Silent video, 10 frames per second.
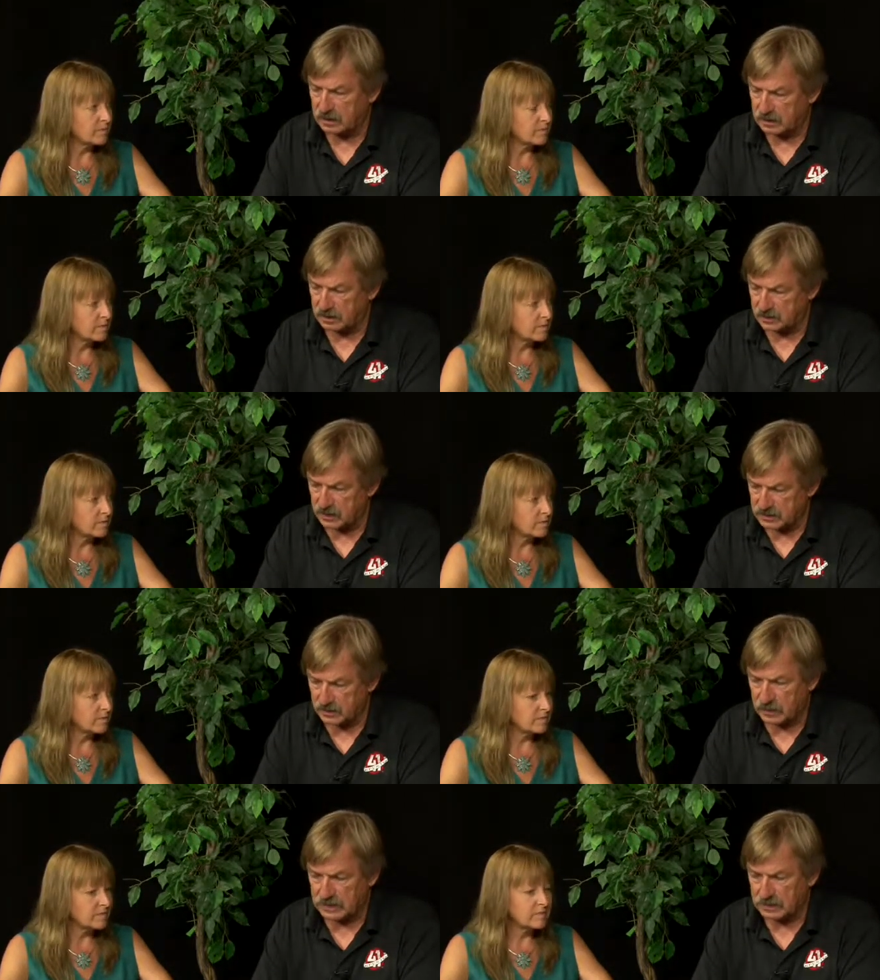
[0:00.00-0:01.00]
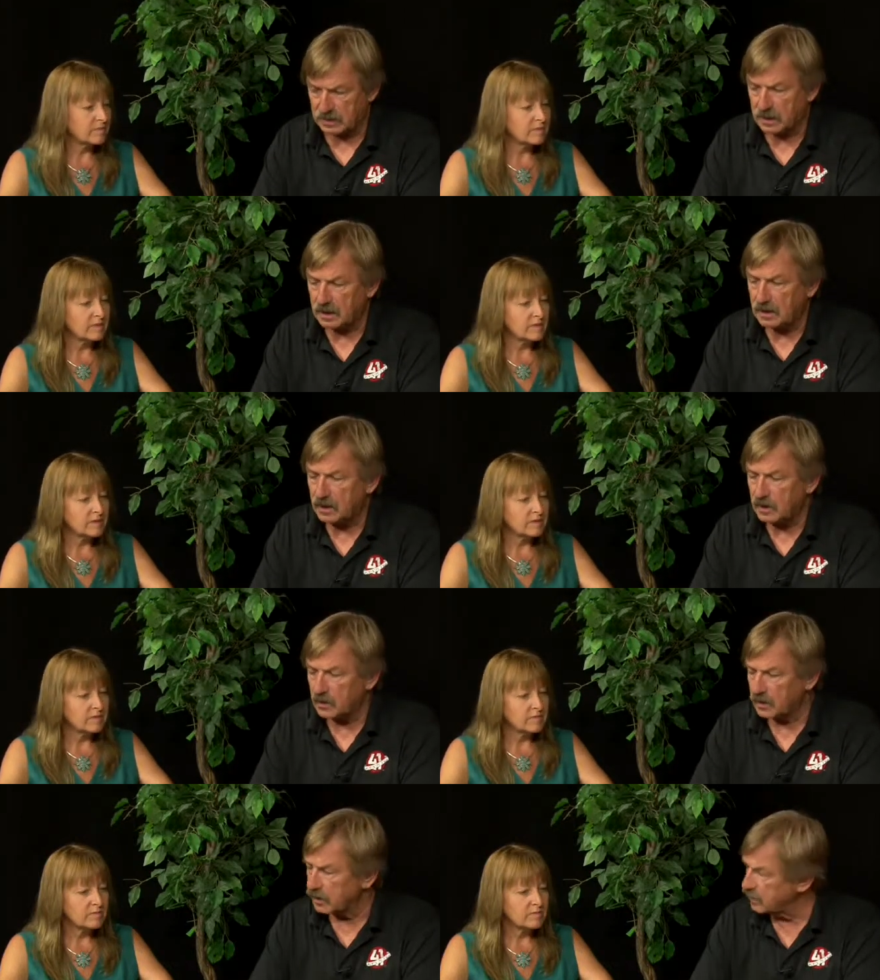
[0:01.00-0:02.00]
Speaker 1: the restoration,
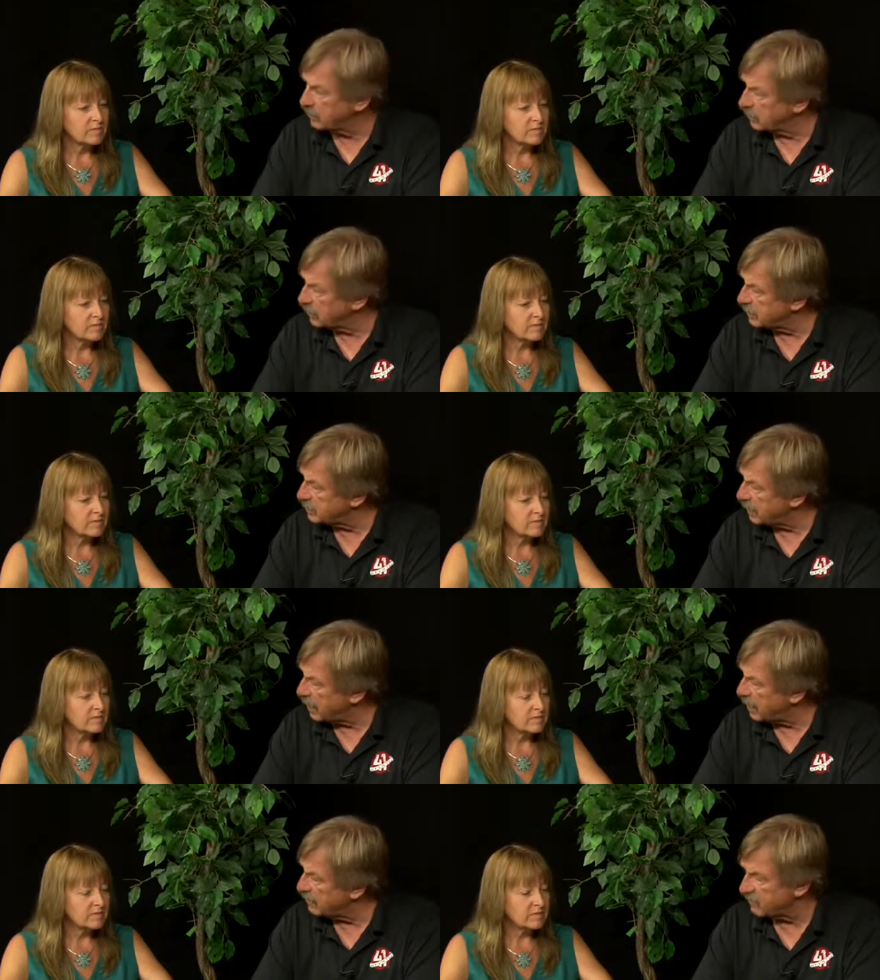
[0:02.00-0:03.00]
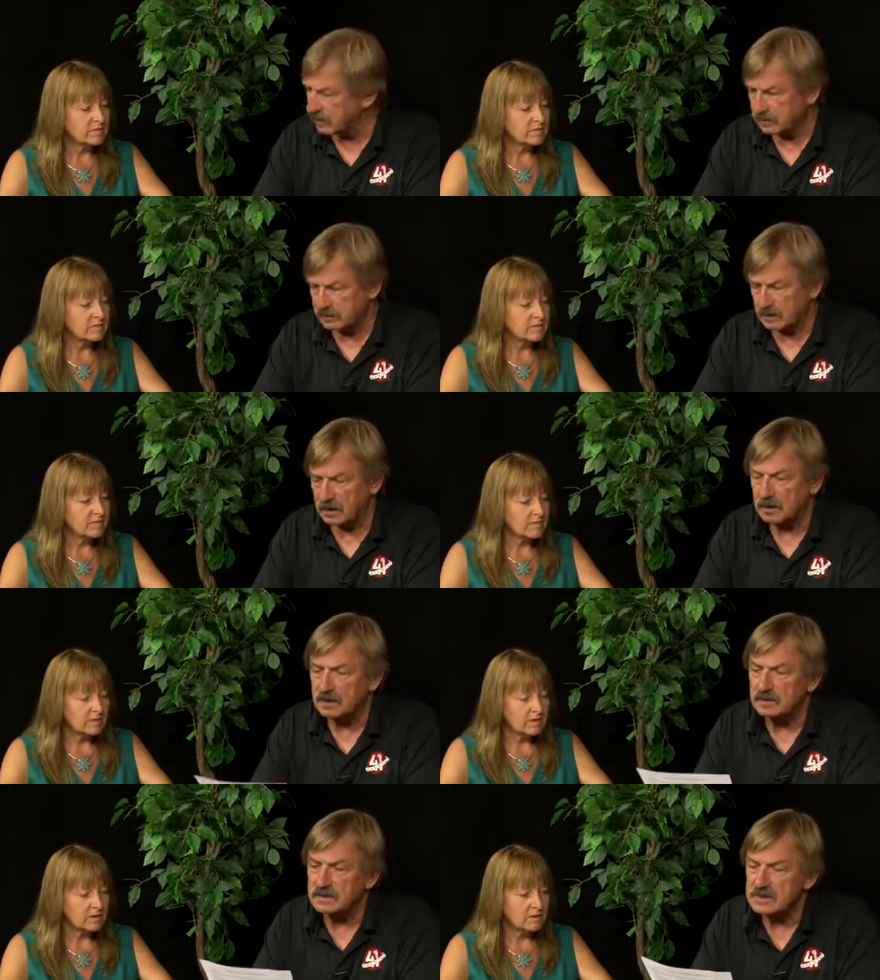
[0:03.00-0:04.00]
Where you're going to have a
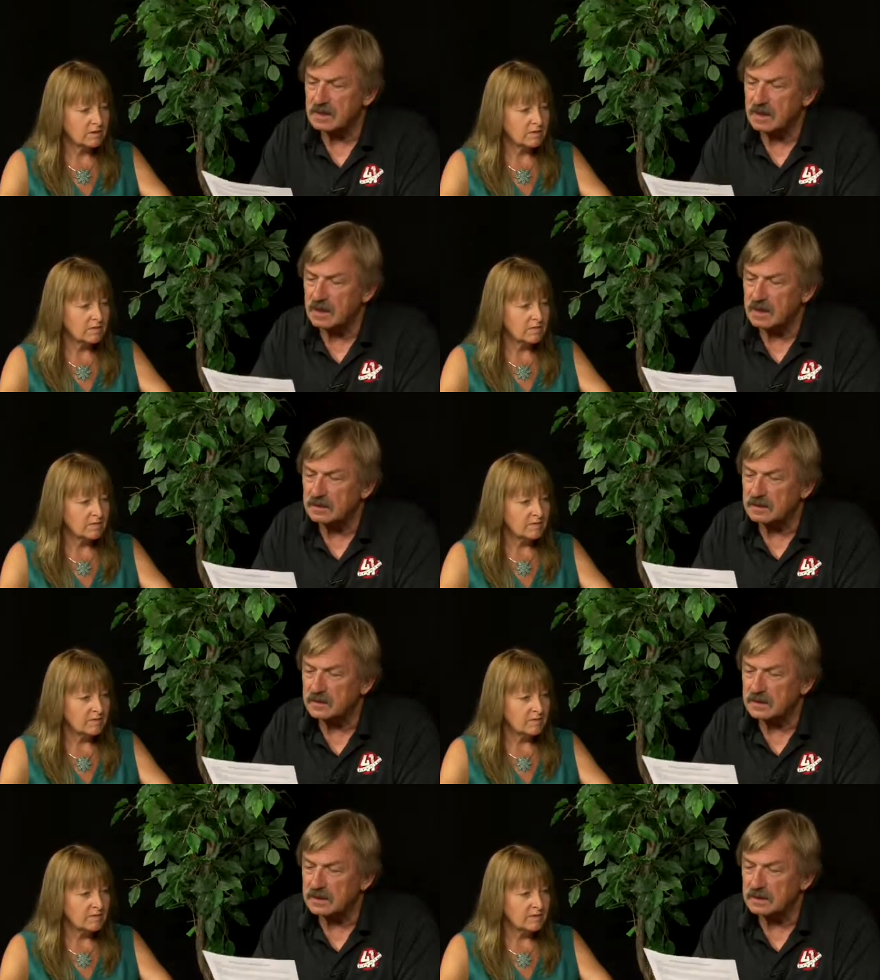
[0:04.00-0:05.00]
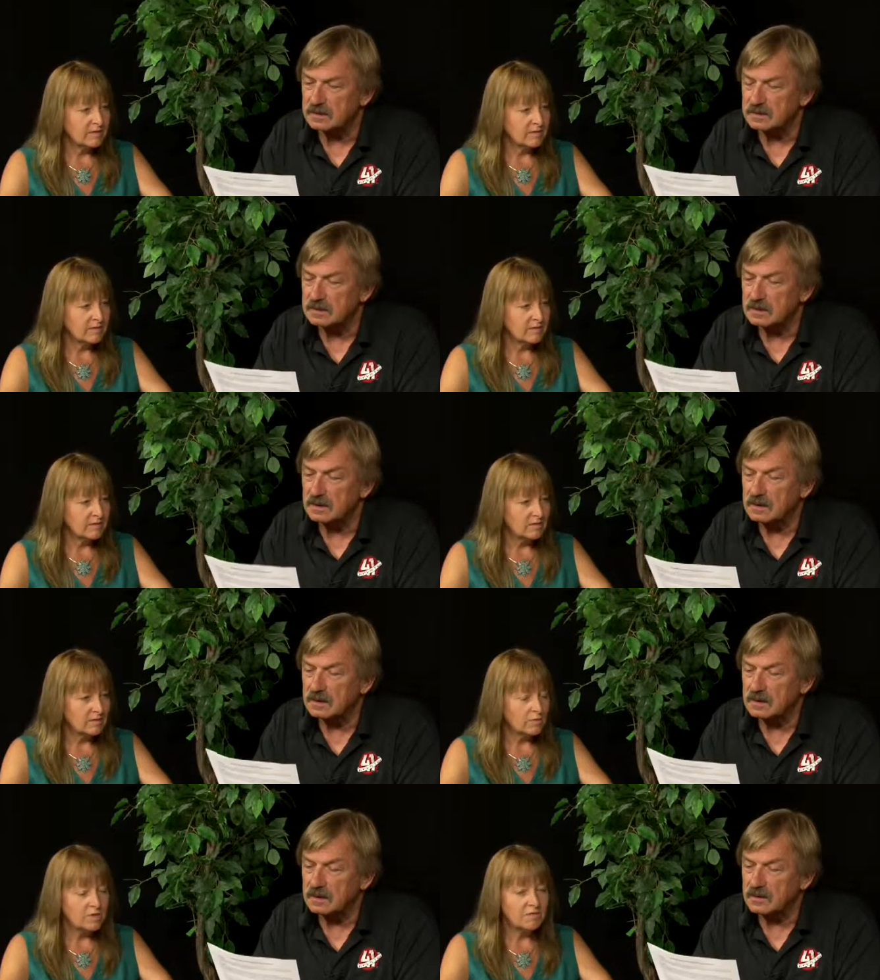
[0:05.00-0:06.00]
what's it called? A re
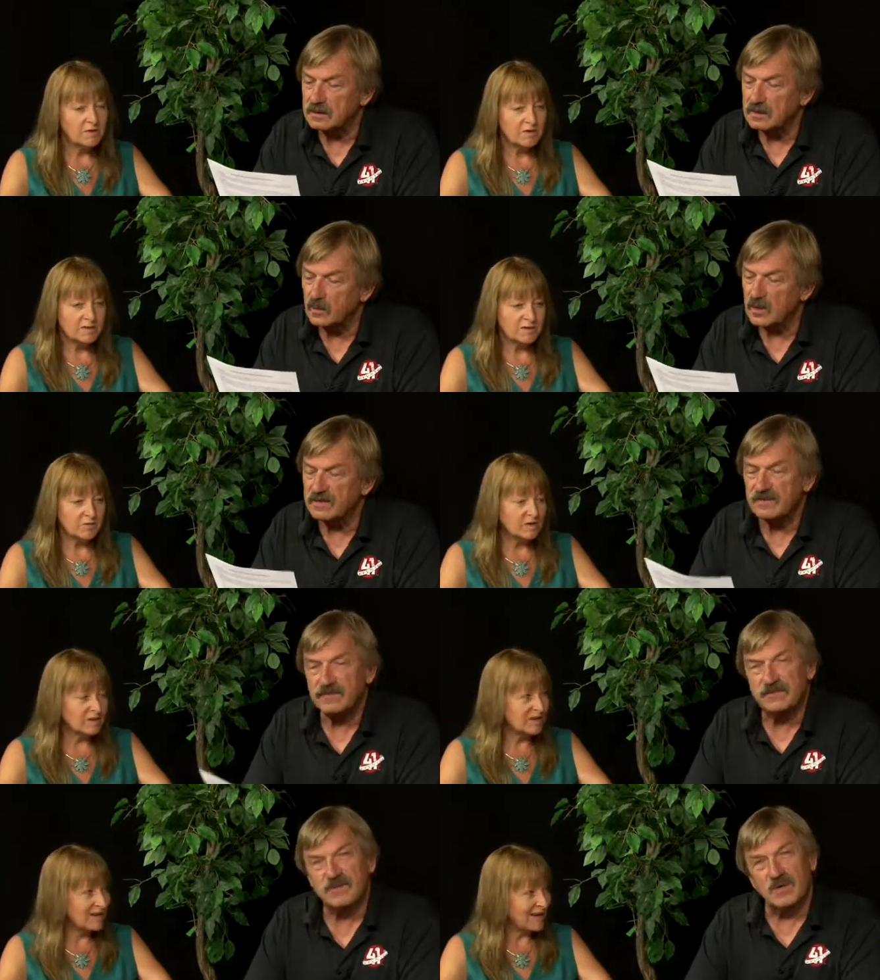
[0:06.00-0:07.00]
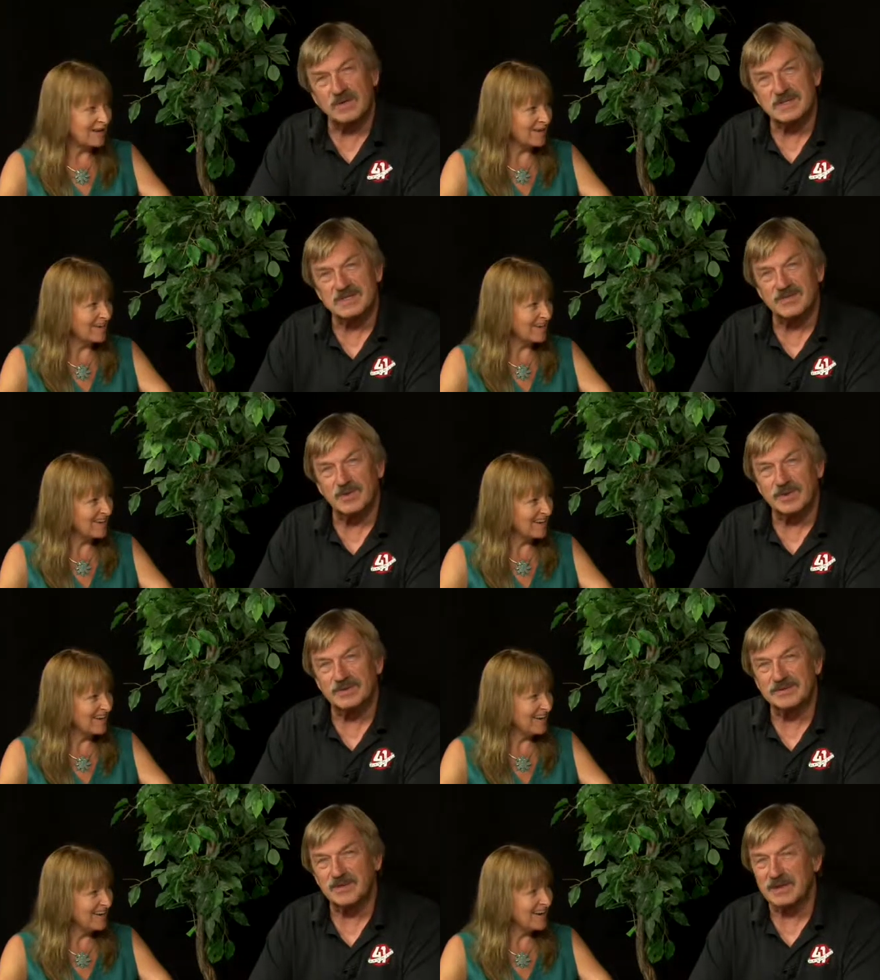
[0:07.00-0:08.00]
Speaker 2: the refocus, refocus of Willow Creek.
Speaker 1: Refocus of
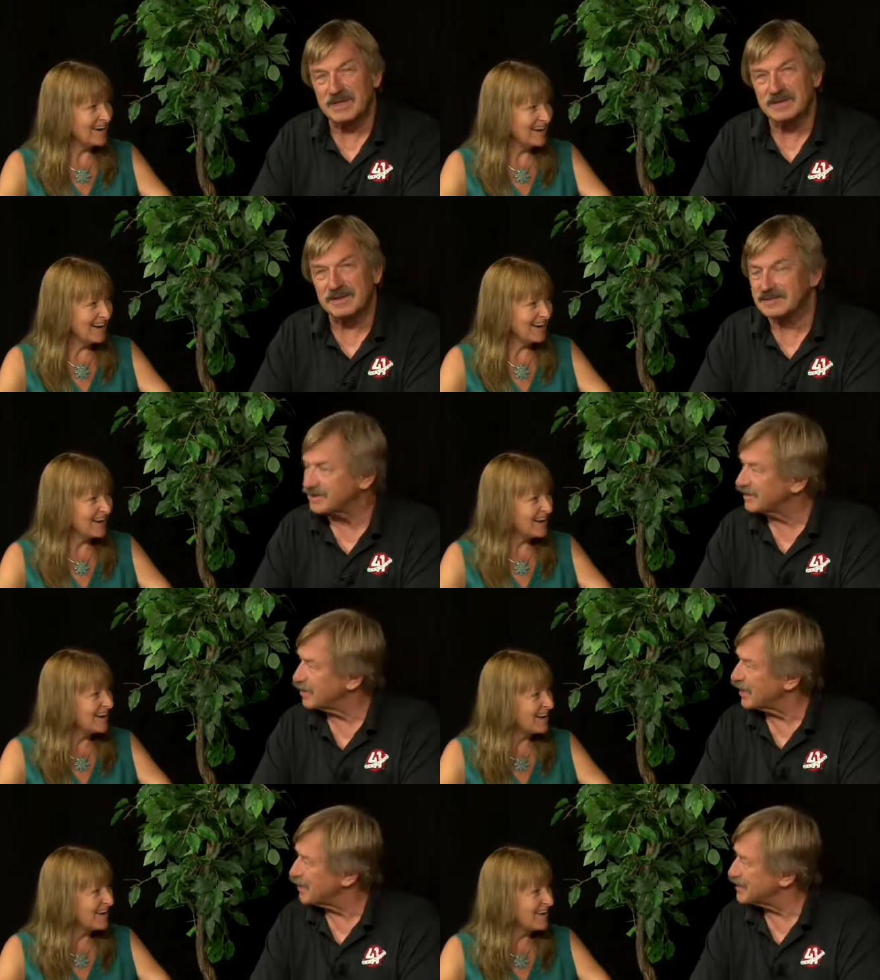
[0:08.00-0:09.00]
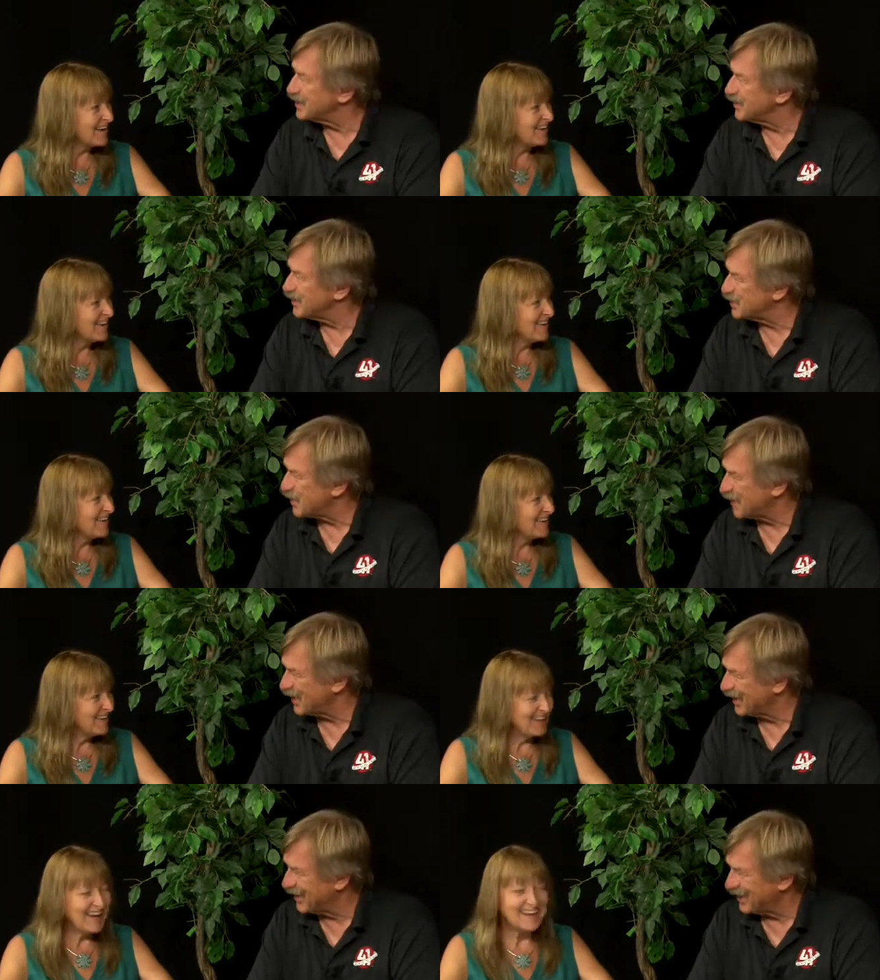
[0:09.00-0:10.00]
Willow Creek. It, would be a good TV show.
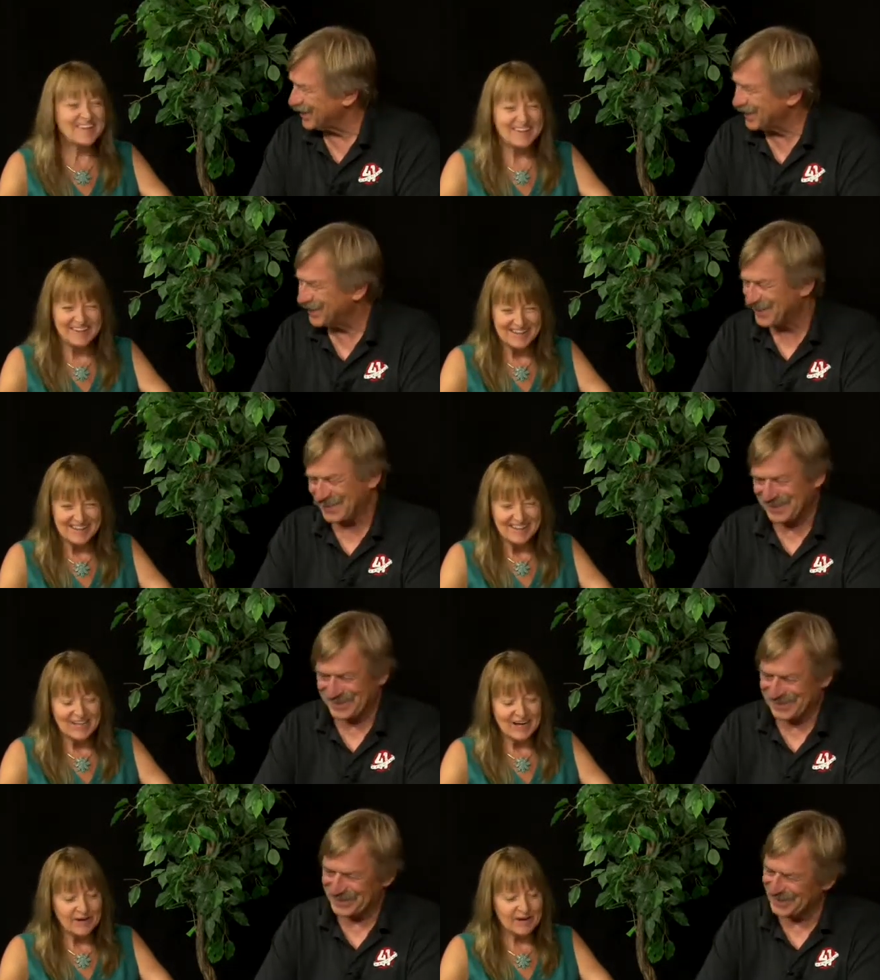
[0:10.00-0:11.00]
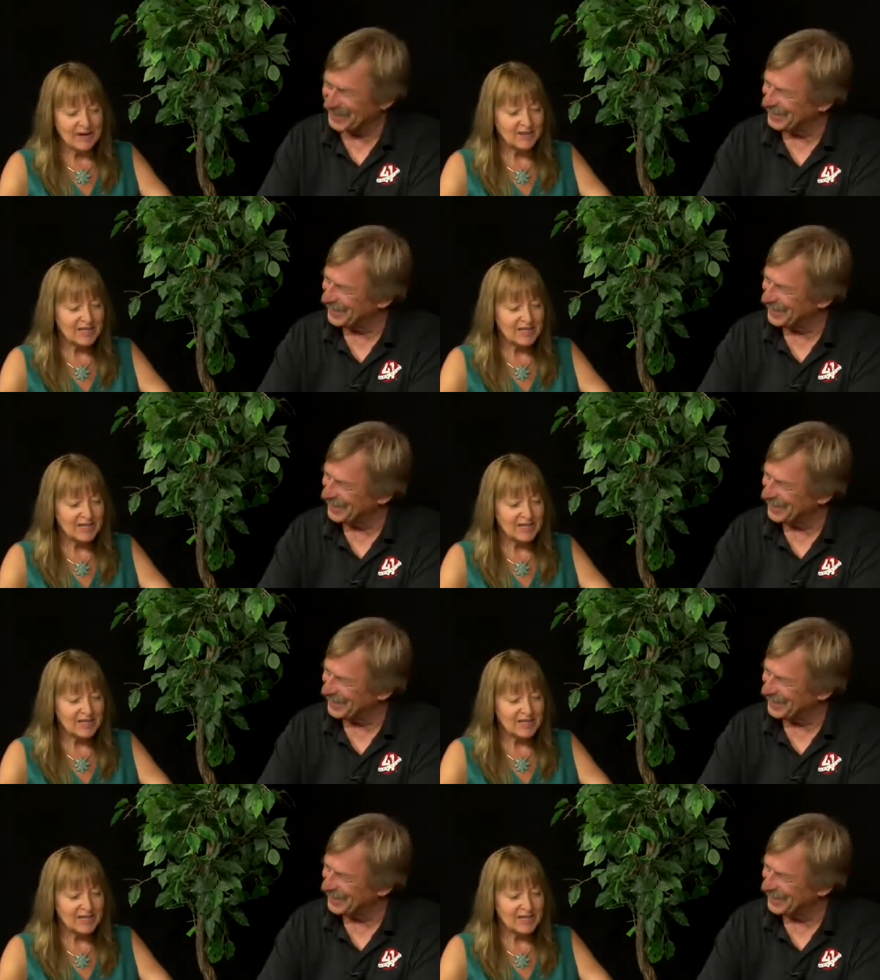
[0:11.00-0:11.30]
Speaker 2: Yeah. Uh, Carol